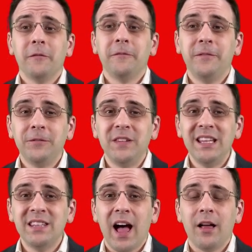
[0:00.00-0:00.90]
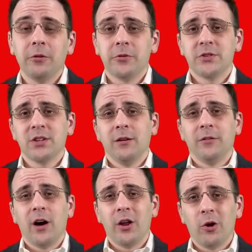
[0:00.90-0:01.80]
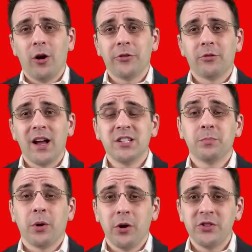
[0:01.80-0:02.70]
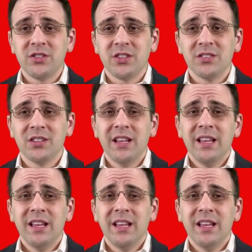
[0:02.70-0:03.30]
$50 of unauthorized purchases